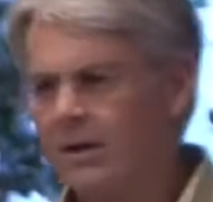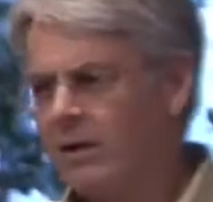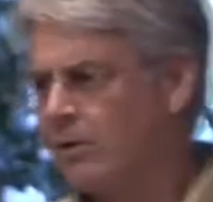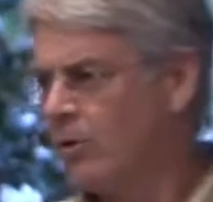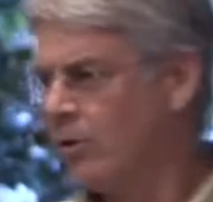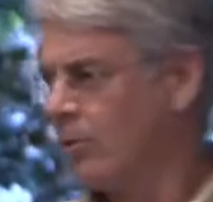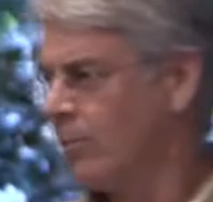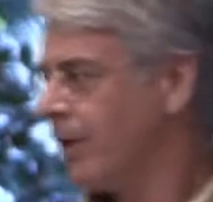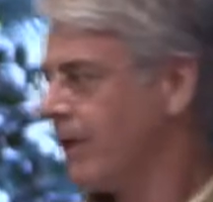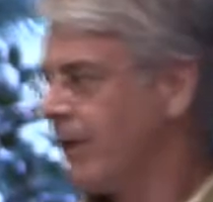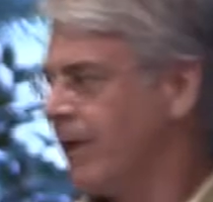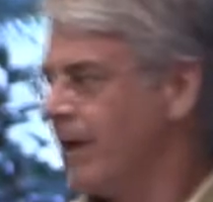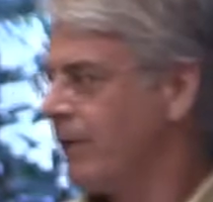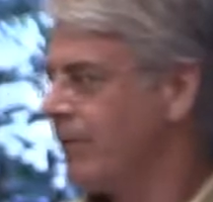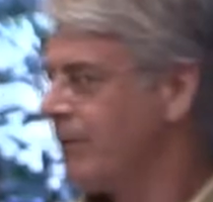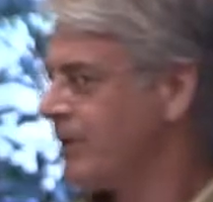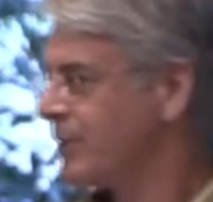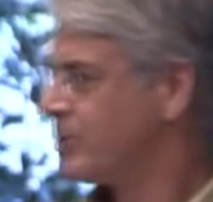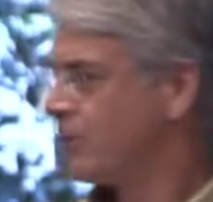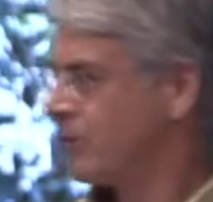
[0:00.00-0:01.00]
Normally in our
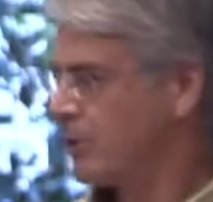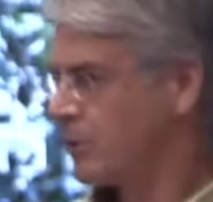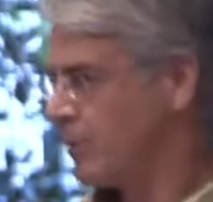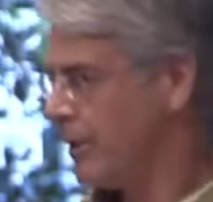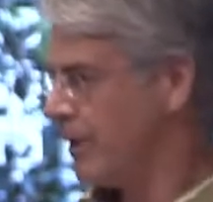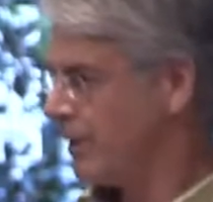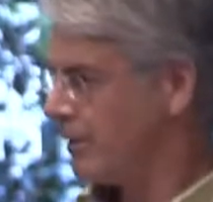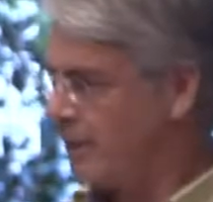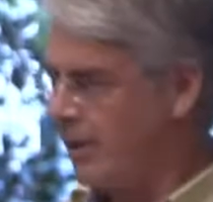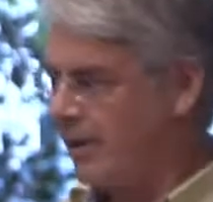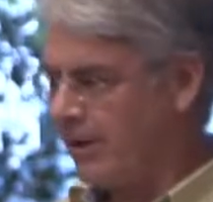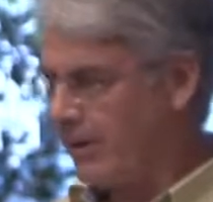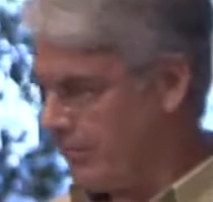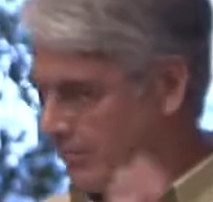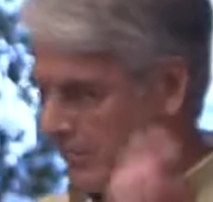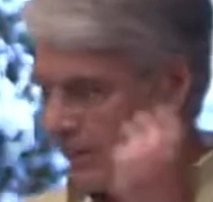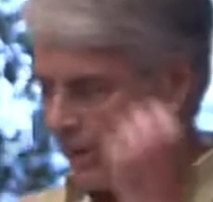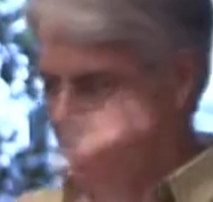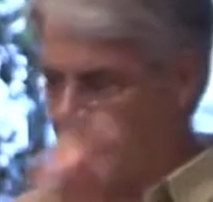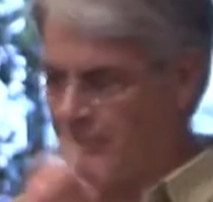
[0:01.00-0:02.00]
research we're kind
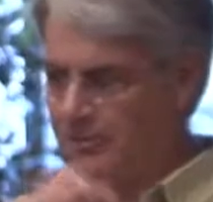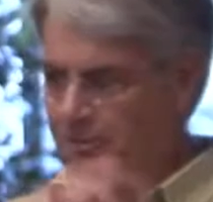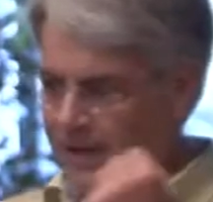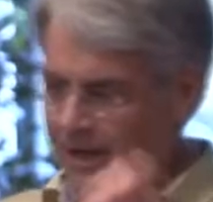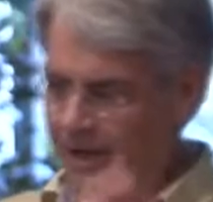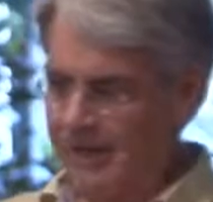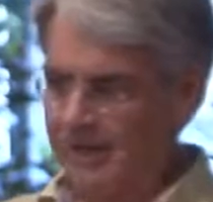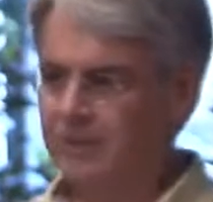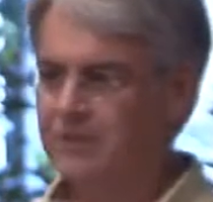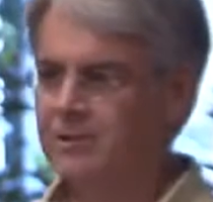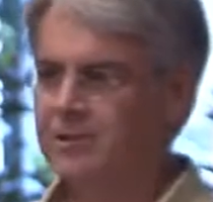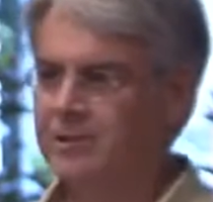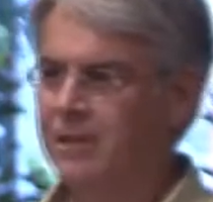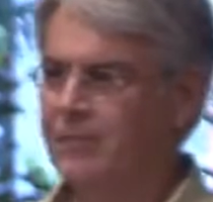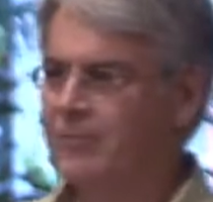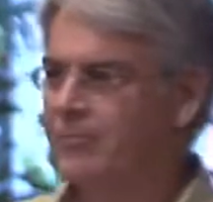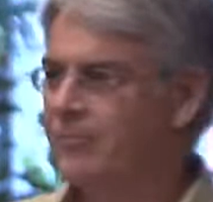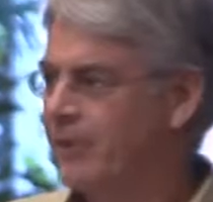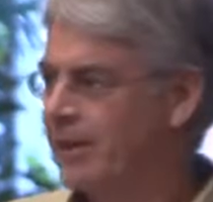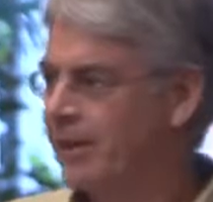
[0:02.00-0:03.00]
of burrowed down into
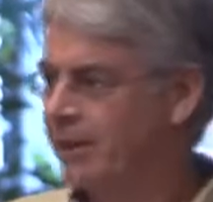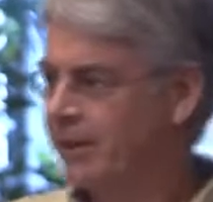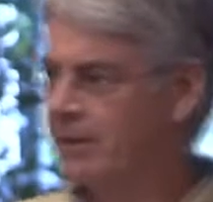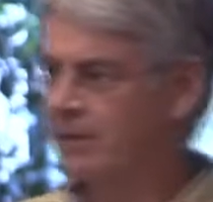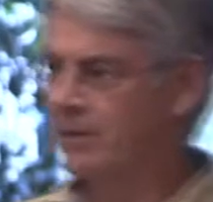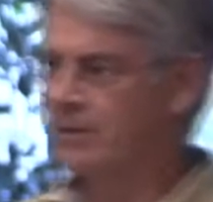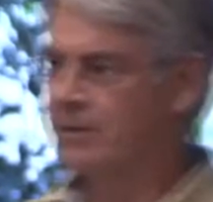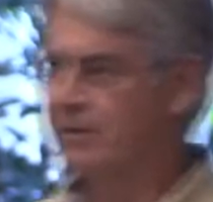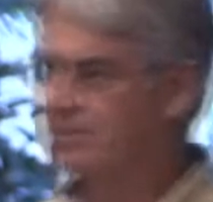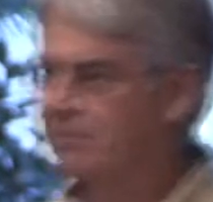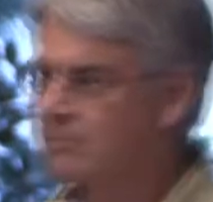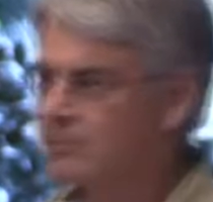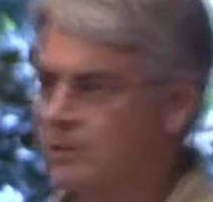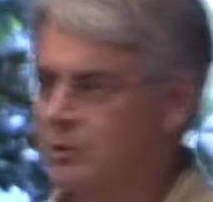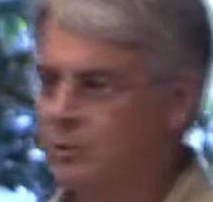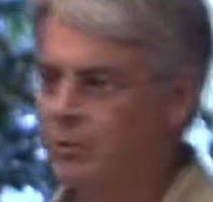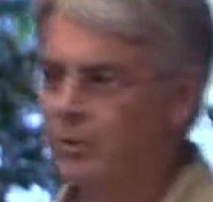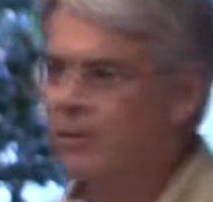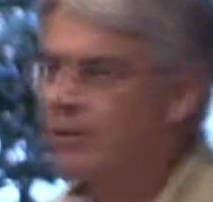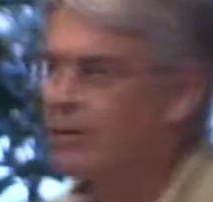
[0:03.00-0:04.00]
some very little
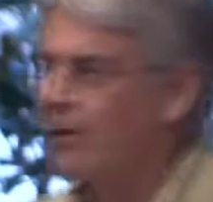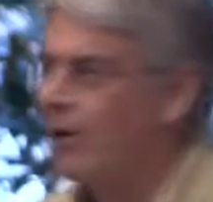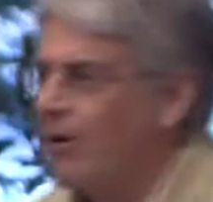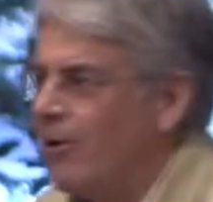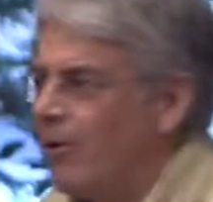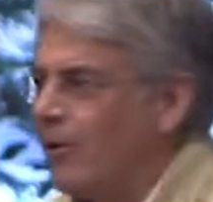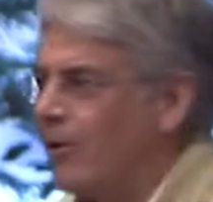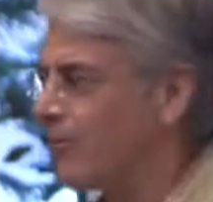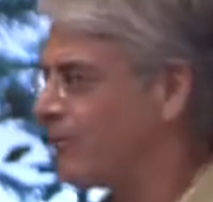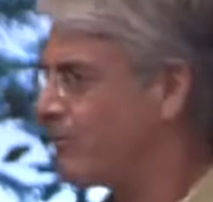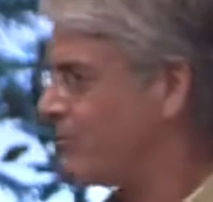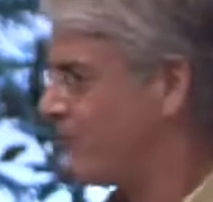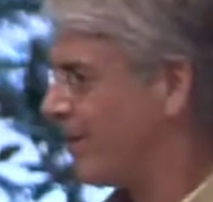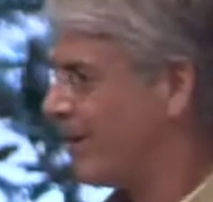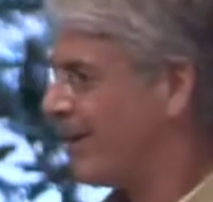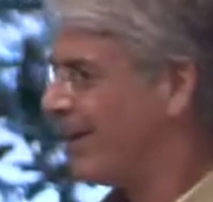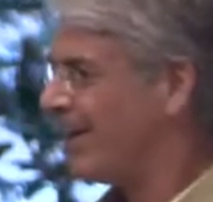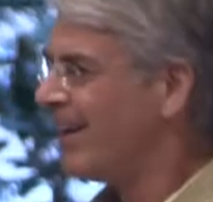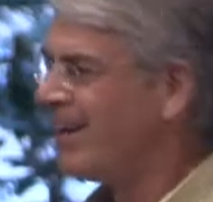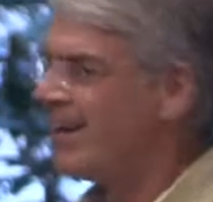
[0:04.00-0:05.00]
squirrel hole
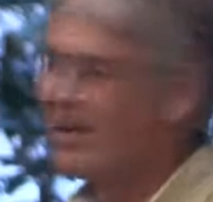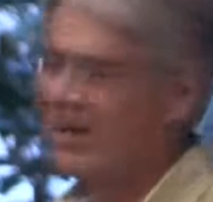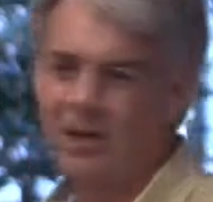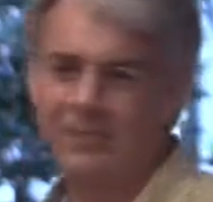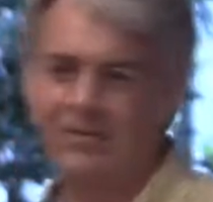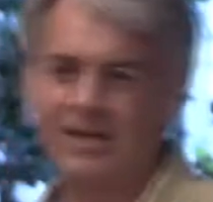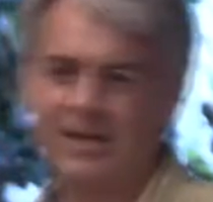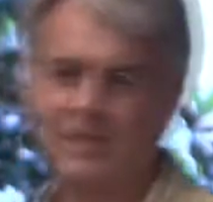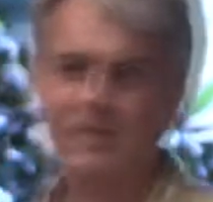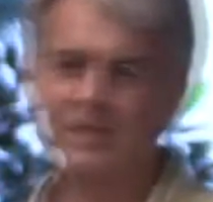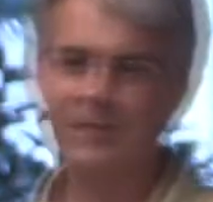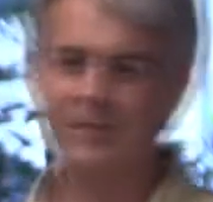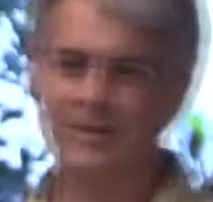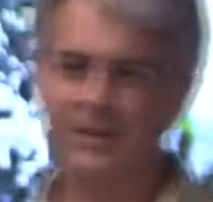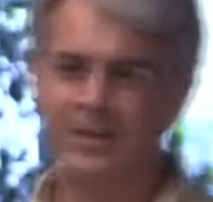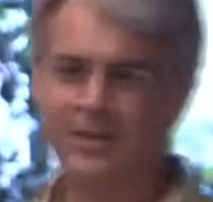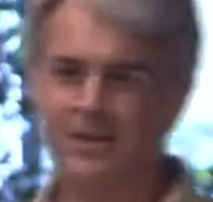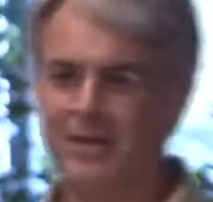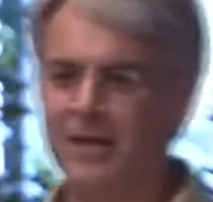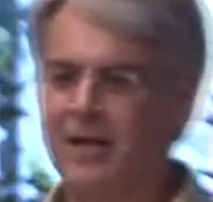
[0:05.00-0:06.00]
of
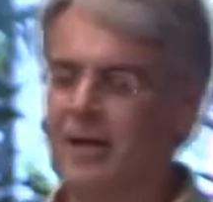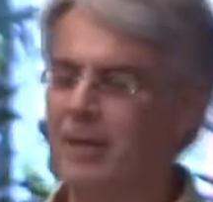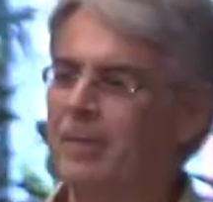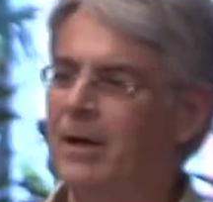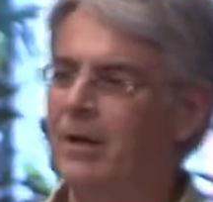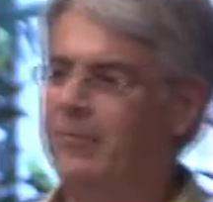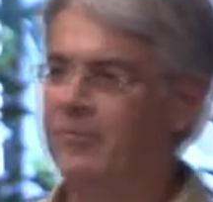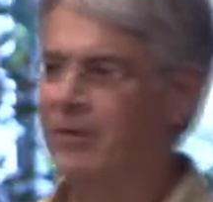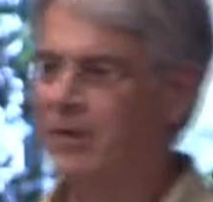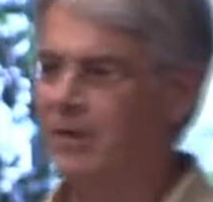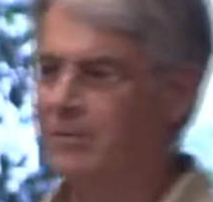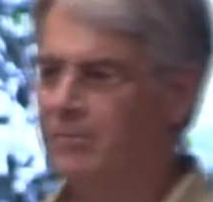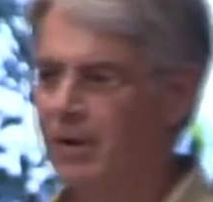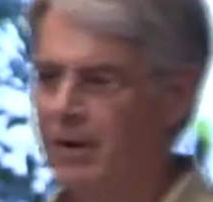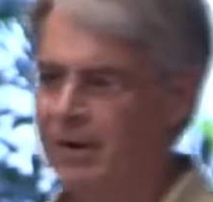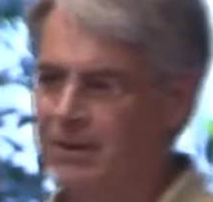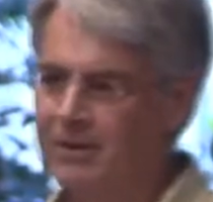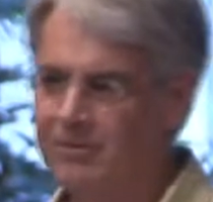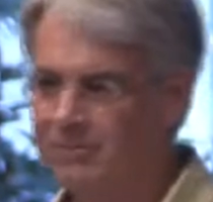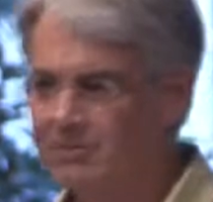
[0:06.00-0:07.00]
activity, thinking about very
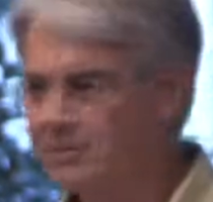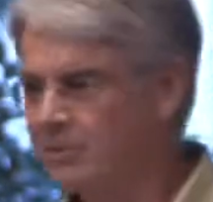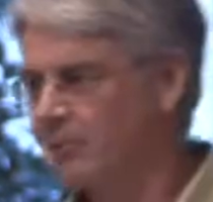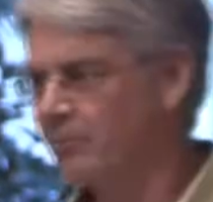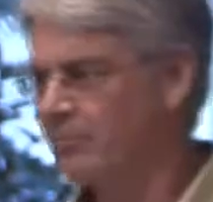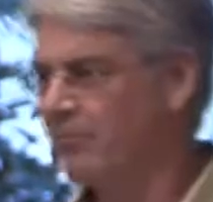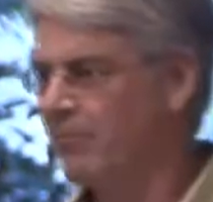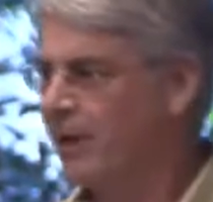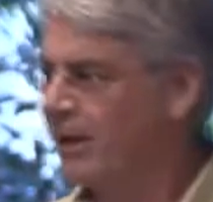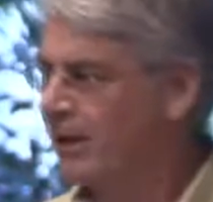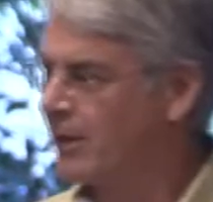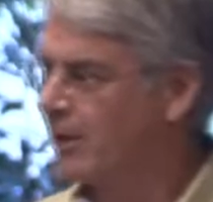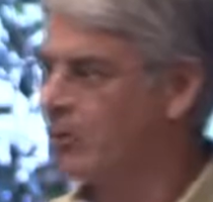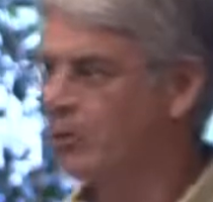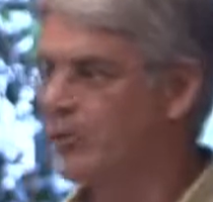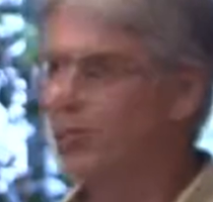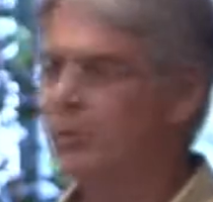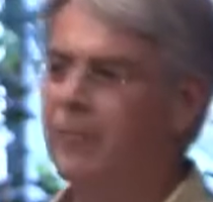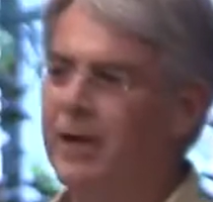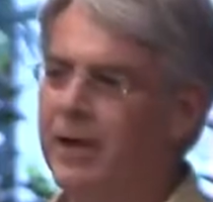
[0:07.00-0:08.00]
sort of
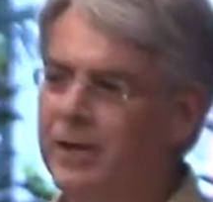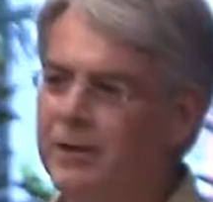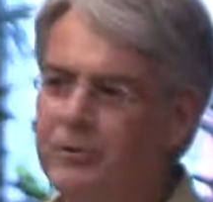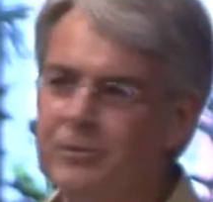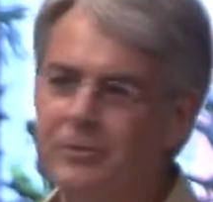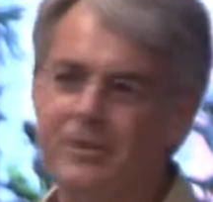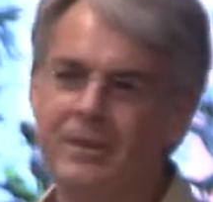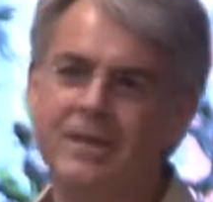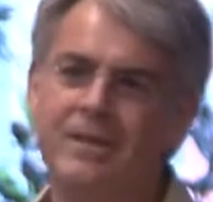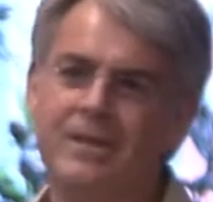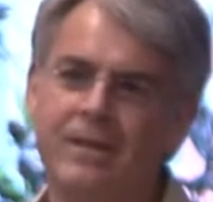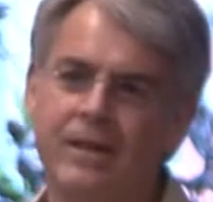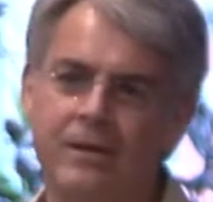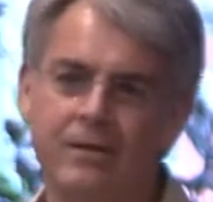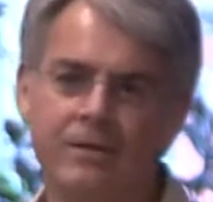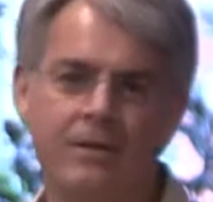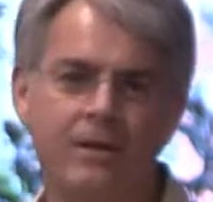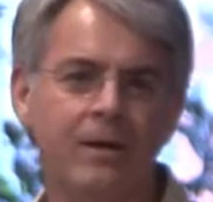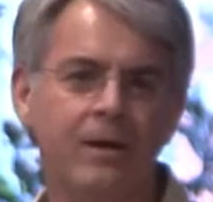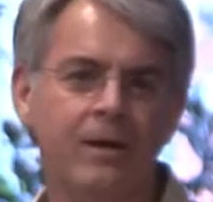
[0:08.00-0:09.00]
micro or minute
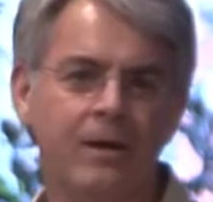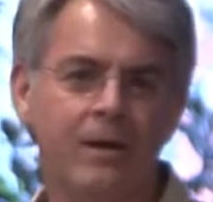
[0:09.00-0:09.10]
detailed